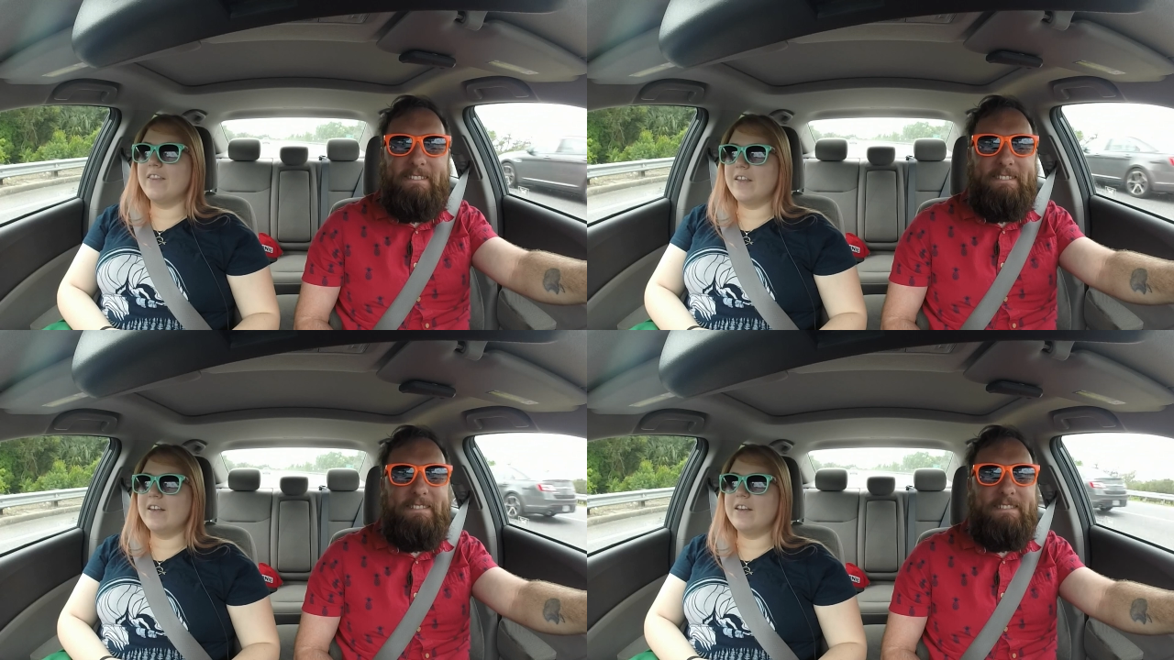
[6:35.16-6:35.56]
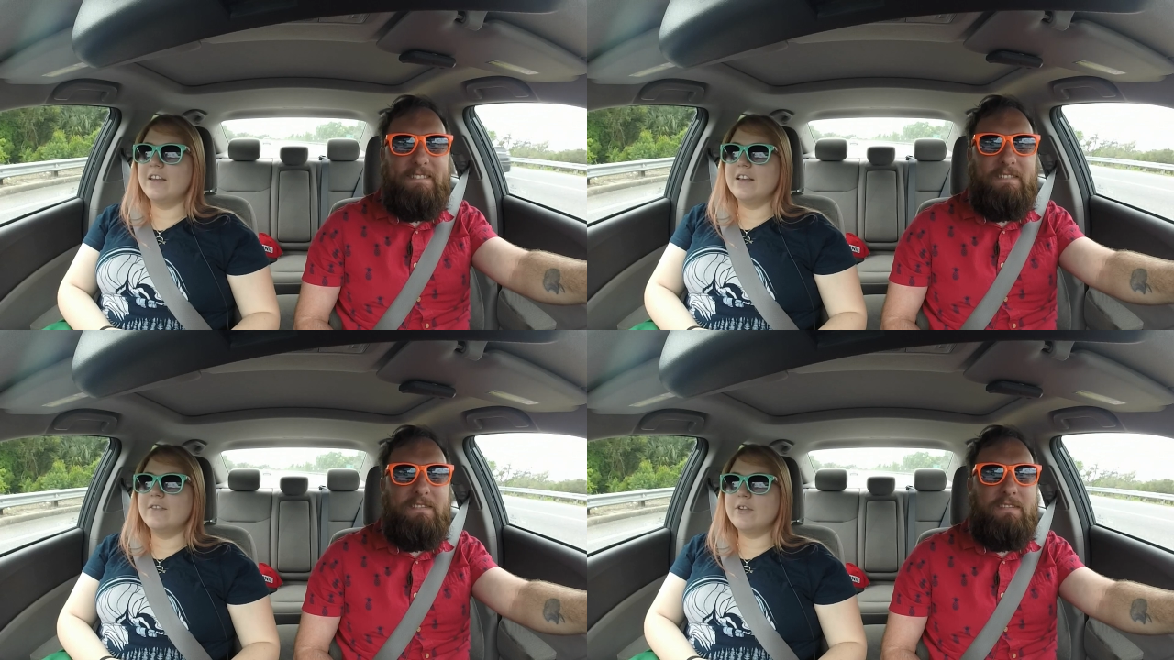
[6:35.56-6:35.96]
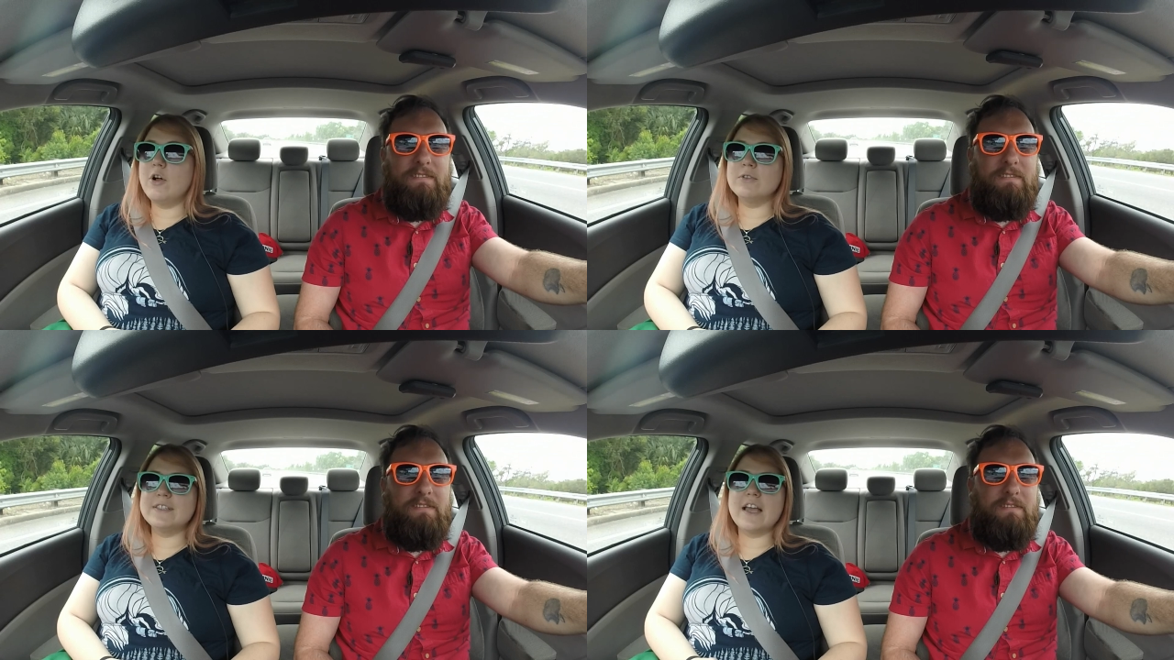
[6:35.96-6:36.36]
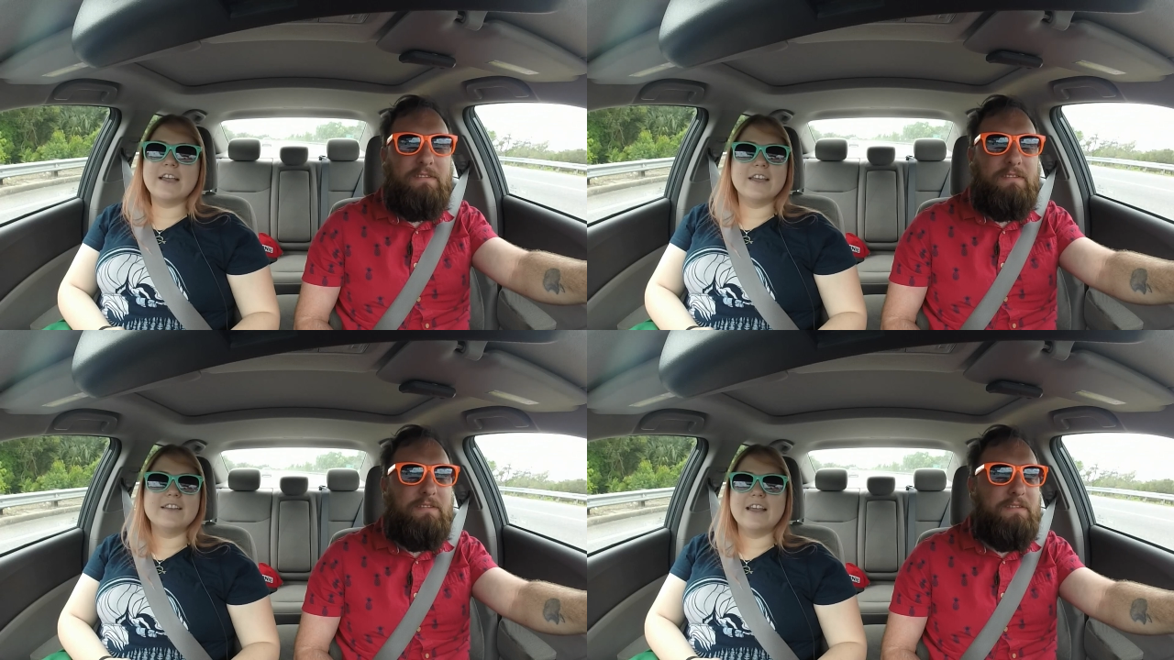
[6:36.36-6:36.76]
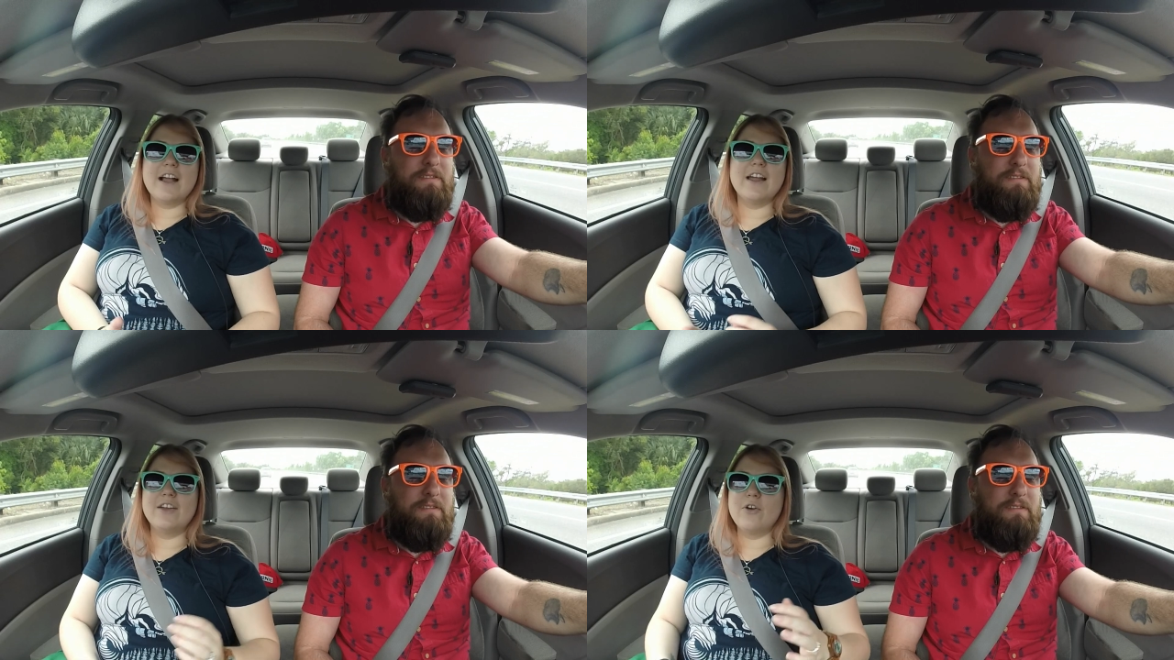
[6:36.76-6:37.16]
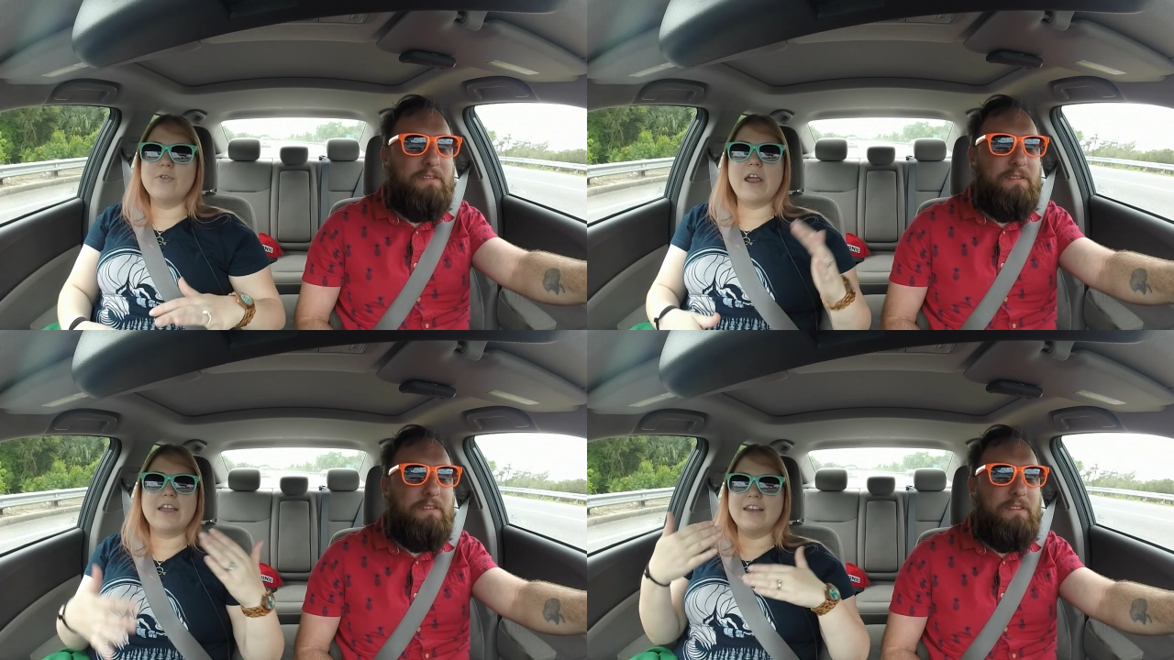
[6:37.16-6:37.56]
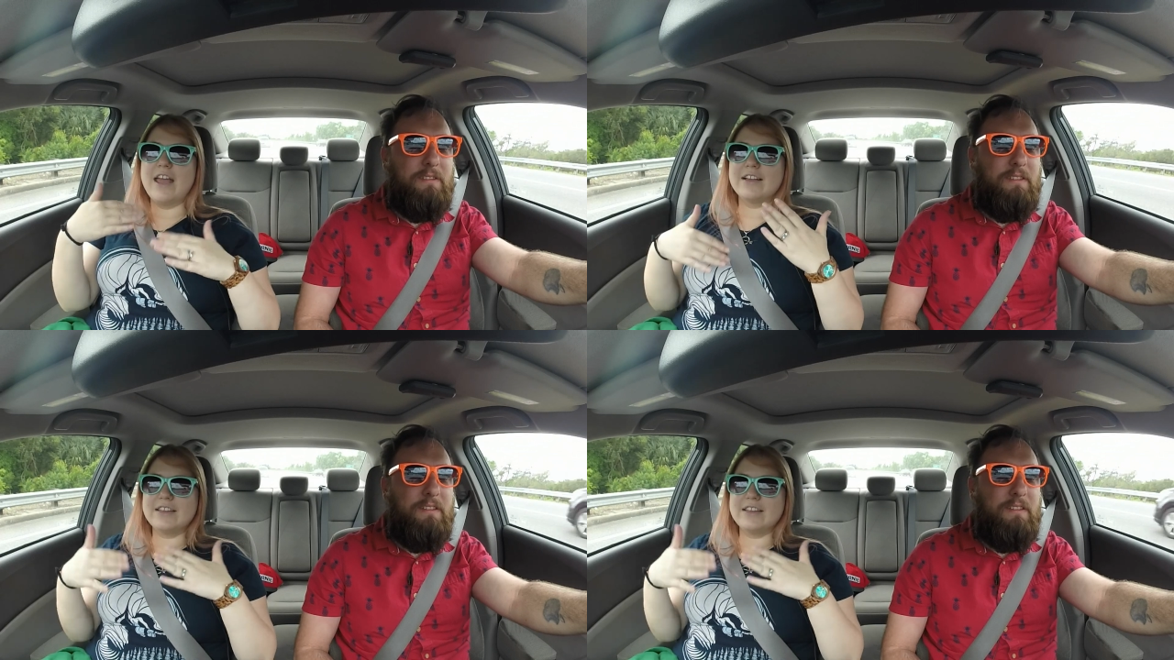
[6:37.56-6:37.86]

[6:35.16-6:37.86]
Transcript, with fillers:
Speaker 1: then close second, they kind of go neck and neck.